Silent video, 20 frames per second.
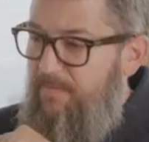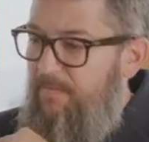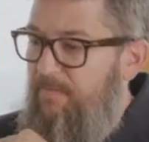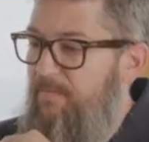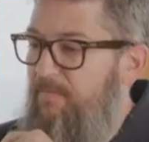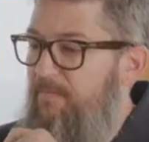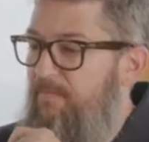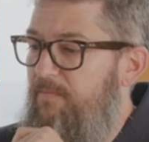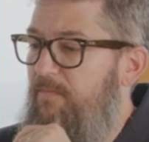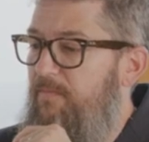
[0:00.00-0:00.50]

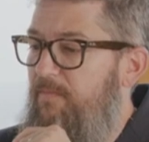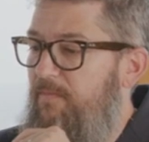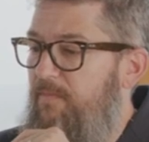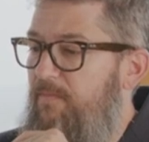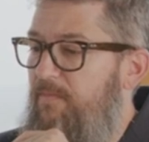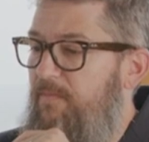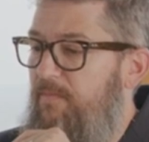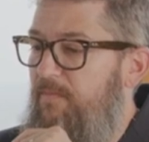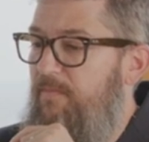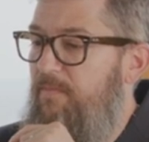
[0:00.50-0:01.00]

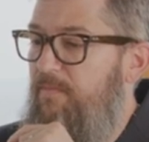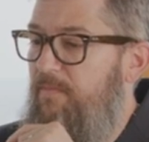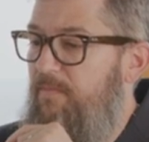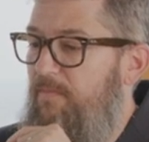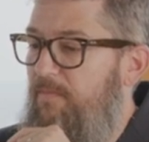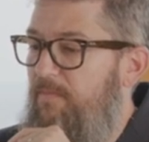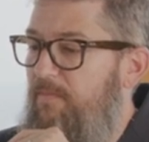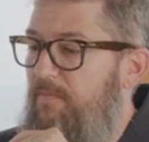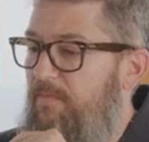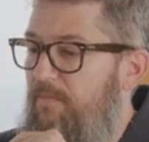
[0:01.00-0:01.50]

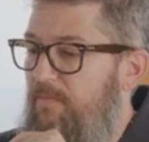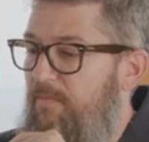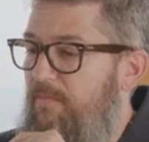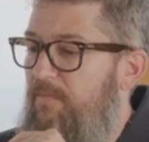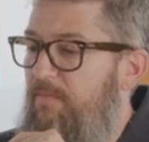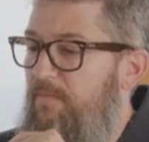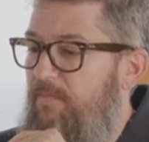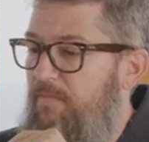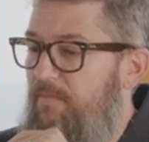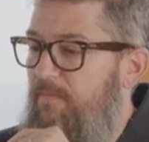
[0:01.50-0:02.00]

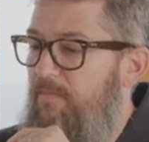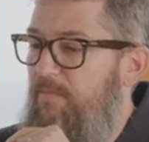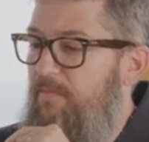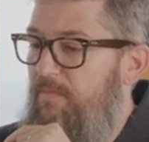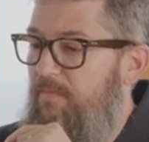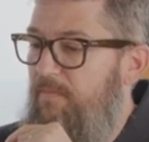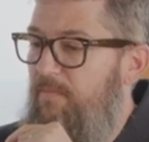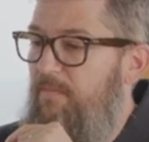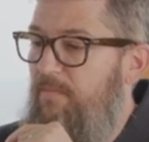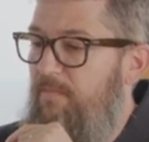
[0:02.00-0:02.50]

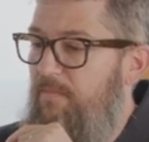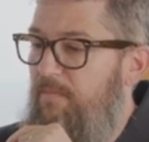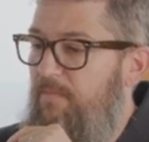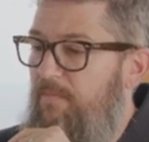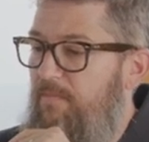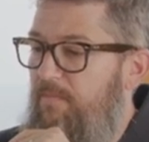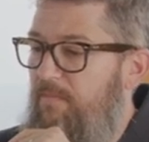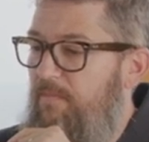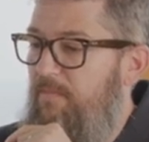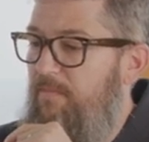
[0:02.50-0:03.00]

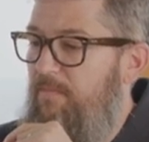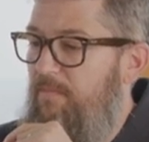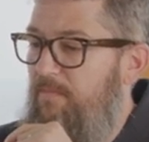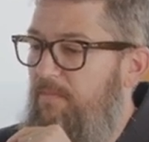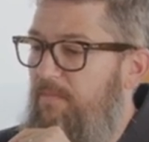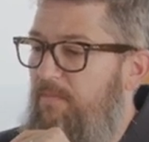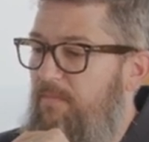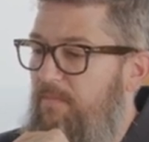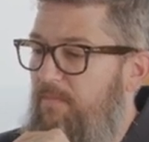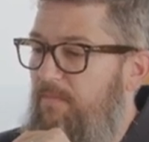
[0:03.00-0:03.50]

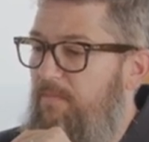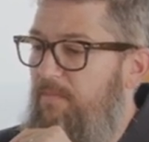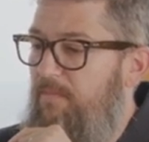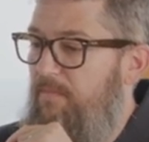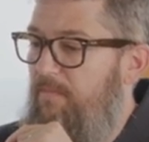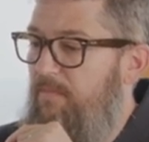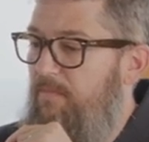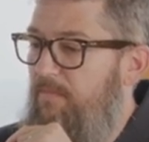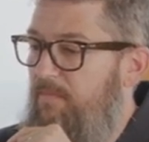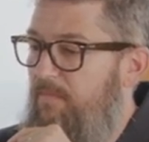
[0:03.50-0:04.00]

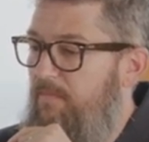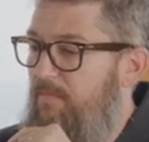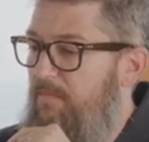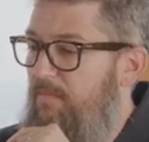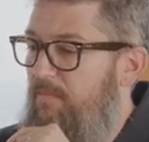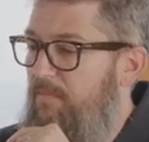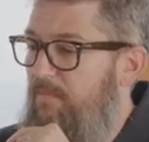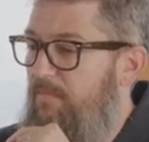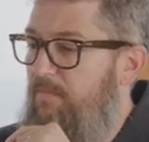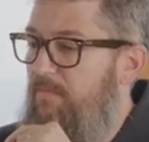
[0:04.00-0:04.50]

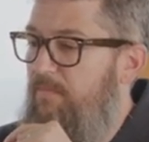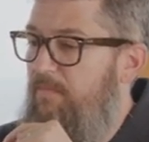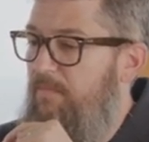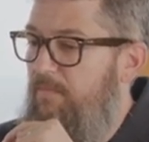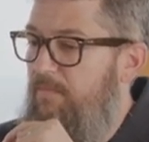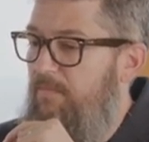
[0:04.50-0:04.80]
(not speaking)